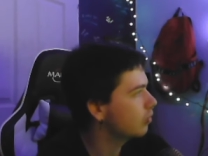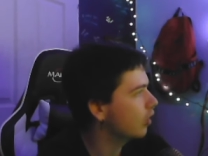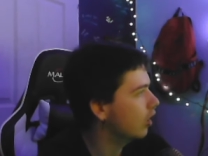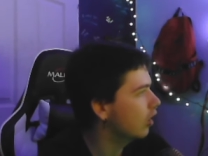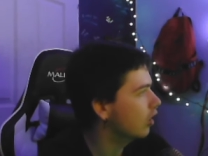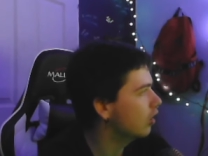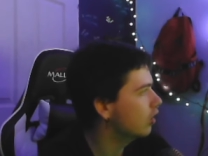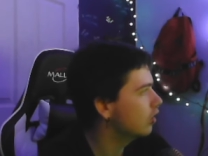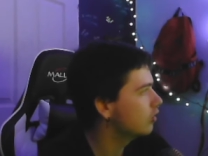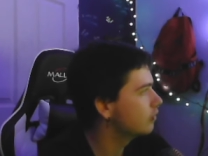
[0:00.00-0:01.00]

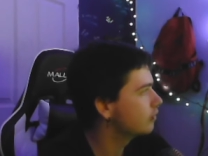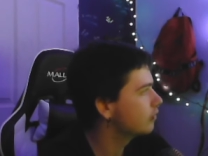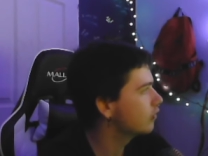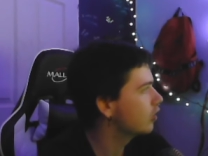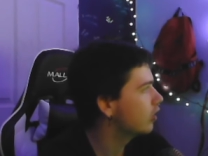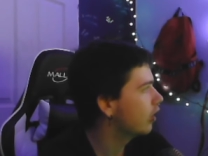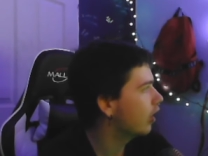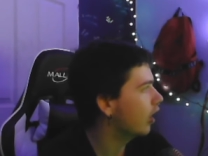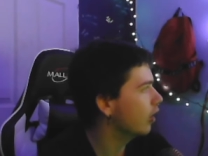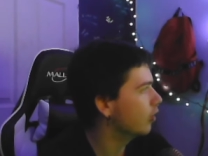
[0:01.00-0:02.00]
eyebrow
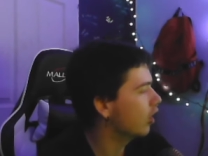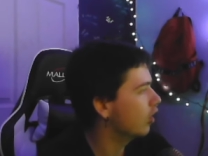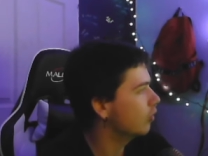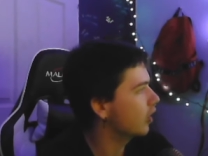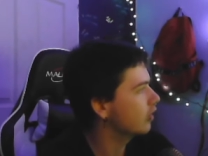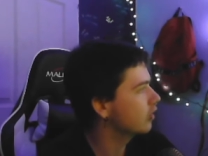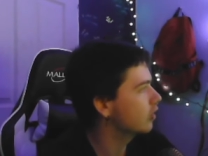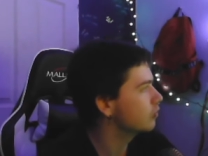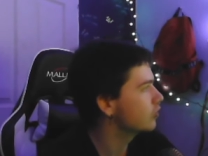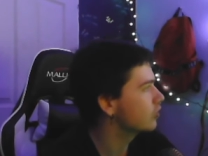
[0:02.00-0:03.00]
might
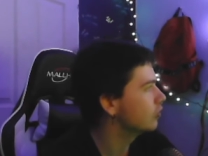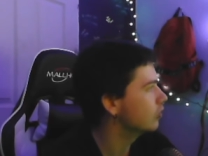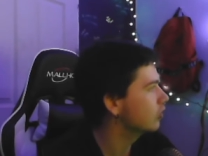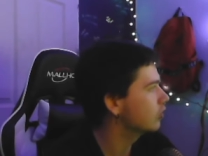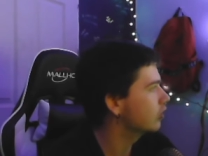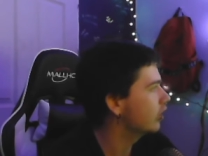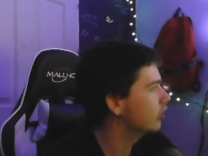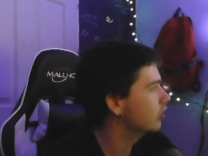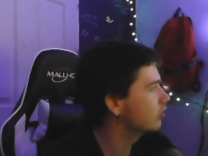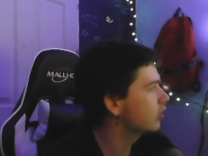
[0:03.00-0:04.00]
come sooner or
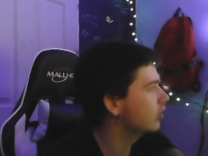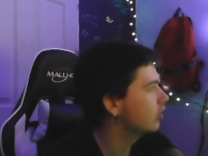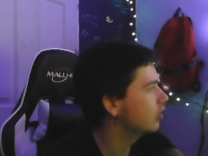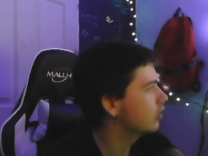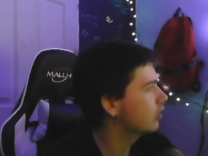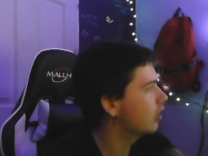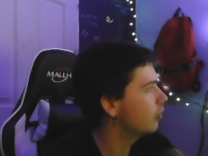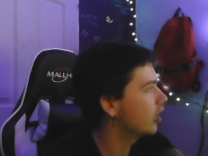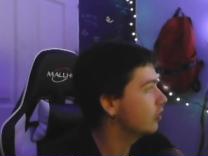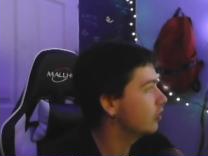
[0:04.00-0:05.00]
later. I
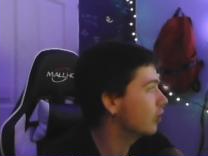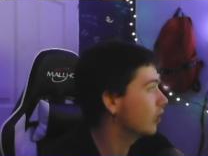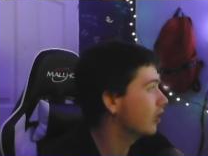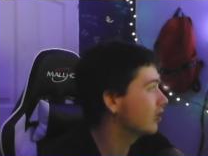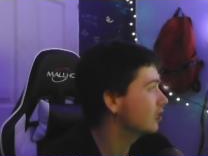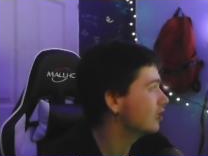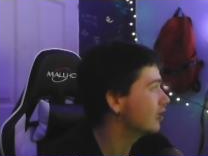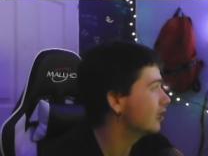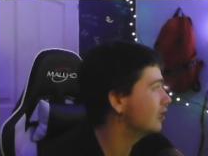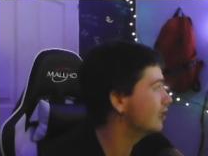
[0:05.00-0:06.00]
might do that when I actually
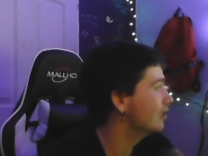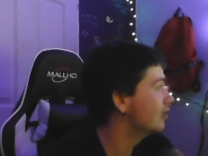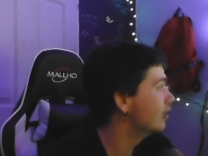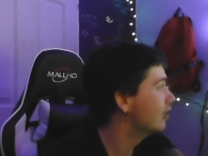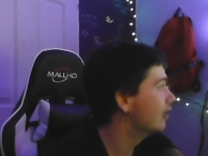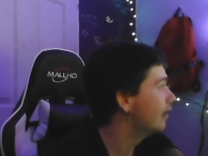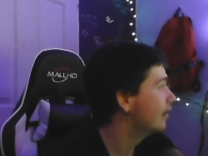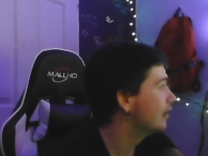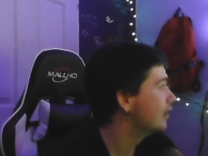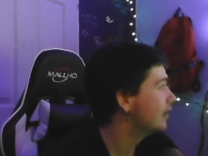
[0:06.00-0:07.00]
turn 18.
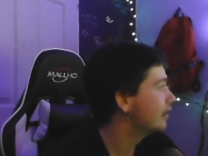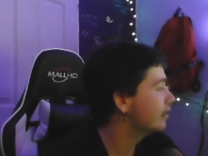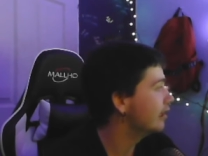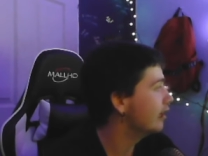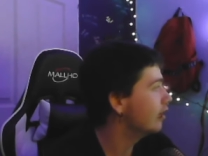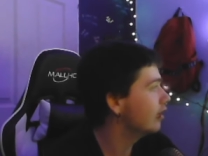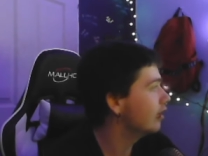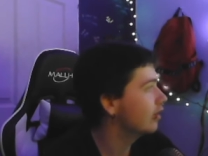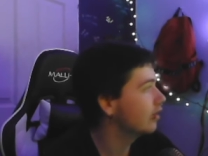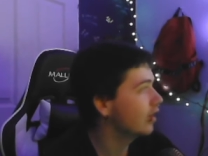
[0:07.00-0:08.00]

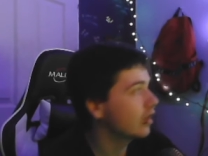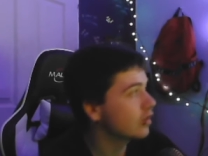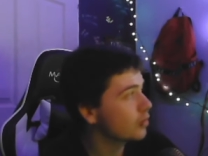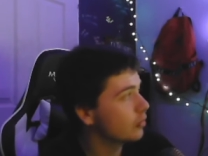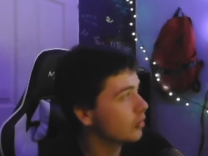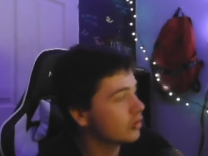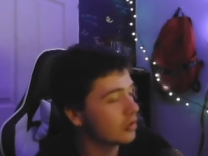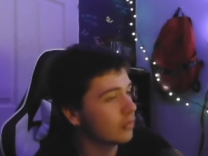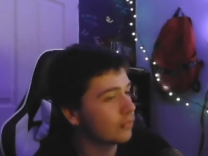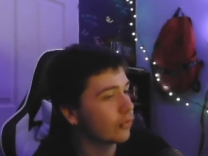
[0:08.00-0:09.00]
And yeah, that's pretty much
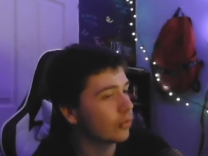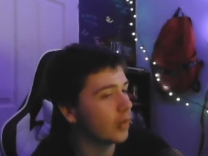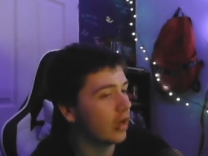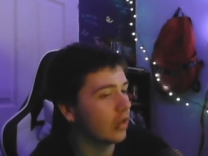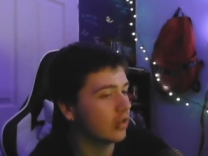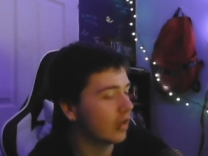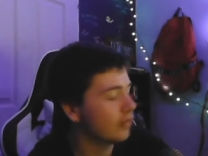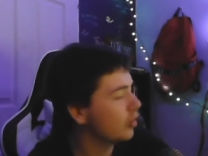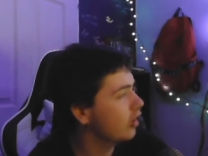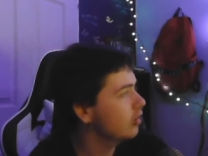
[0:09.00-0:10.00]
it for my
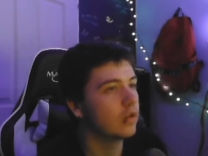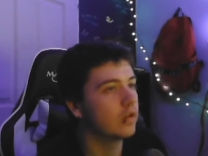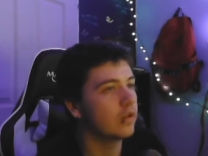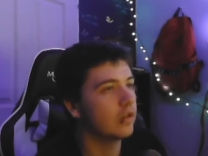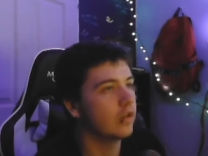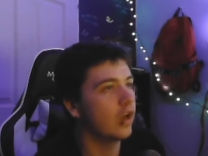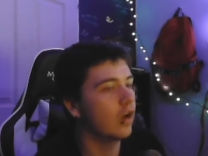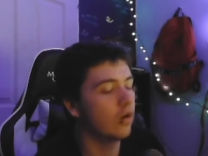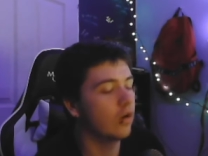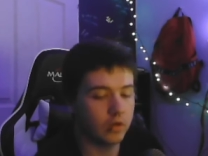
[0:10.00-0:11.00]
life plan.
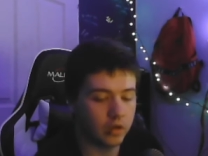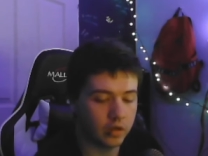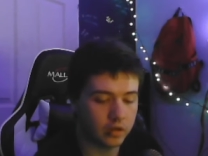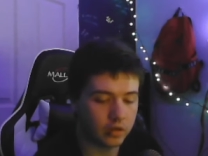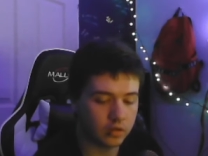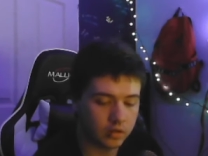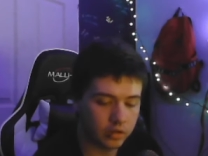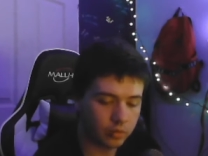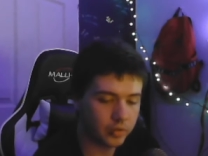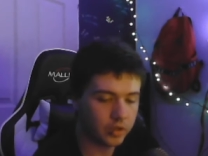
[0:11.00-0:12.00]
Now a
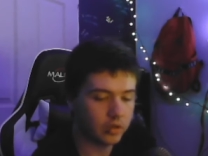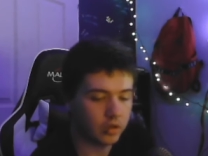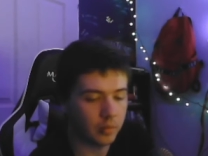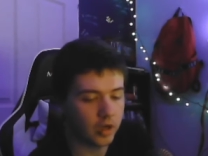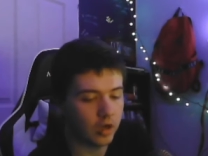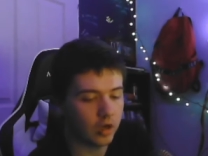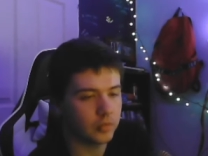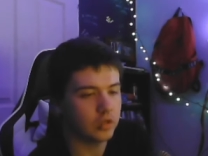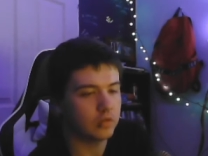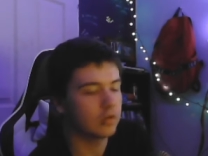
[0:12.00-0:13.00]
little bit about
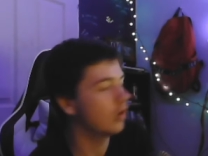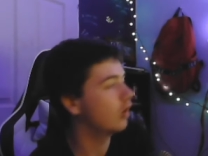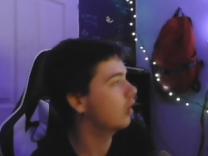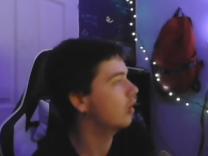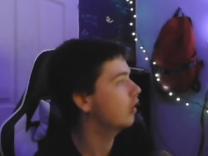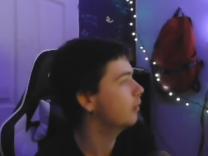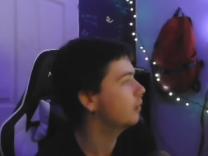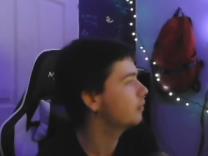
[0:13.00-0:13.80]
me. I